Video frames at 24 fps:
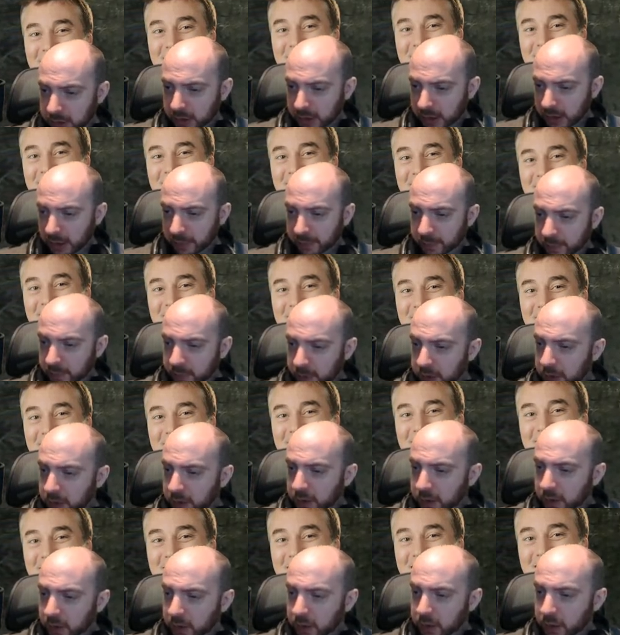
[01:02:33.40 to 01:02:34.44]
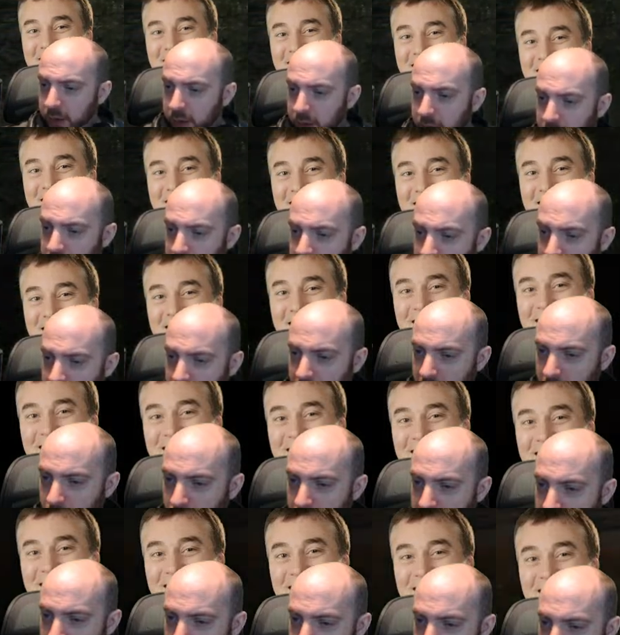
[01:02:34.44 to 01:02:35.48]
Do you think
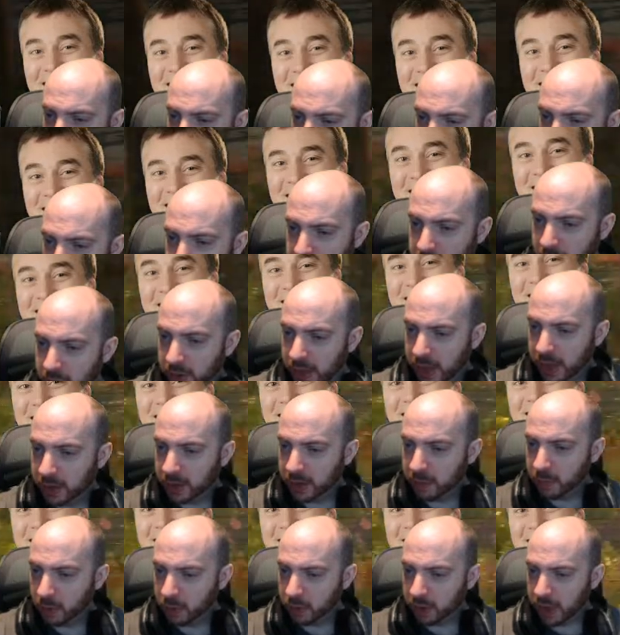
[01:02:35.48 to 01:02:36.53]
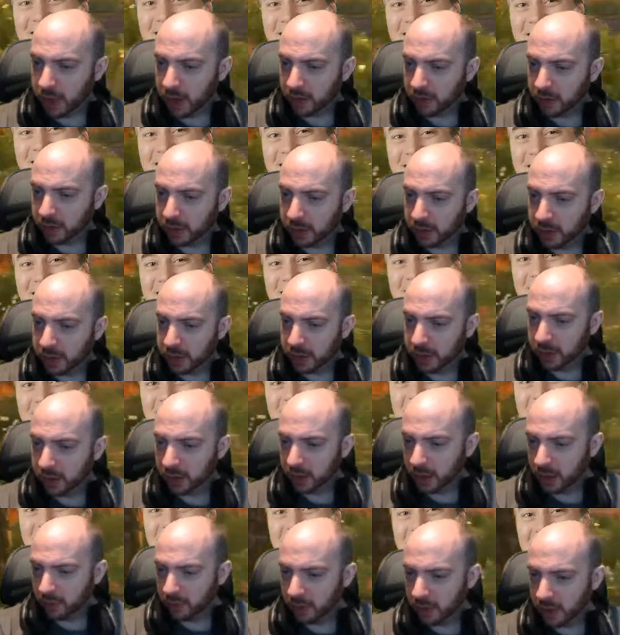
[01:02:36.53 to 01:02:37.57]
we will still get the modularity
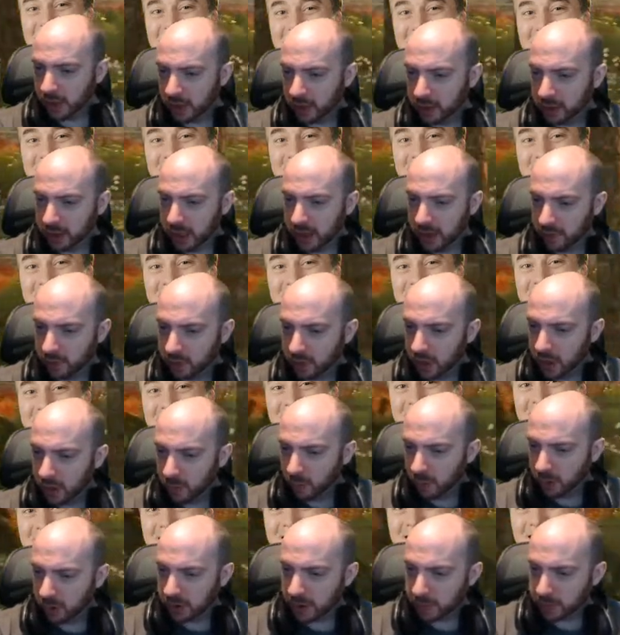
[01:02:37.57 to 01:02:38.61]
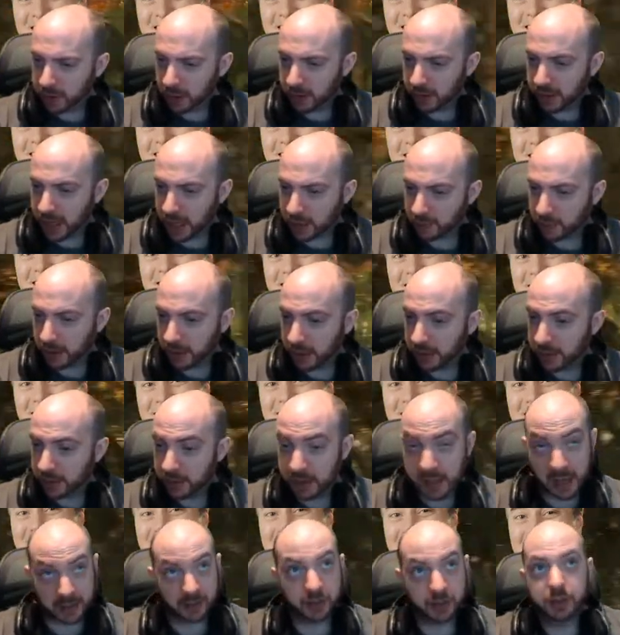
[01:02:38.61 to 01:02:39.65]
originally conceived with ships like the Caterpillar?
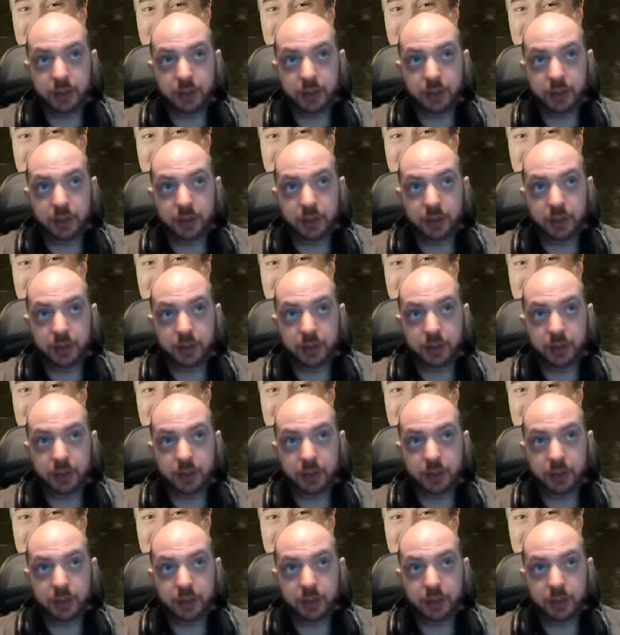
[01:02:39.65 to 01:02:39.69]
Yes.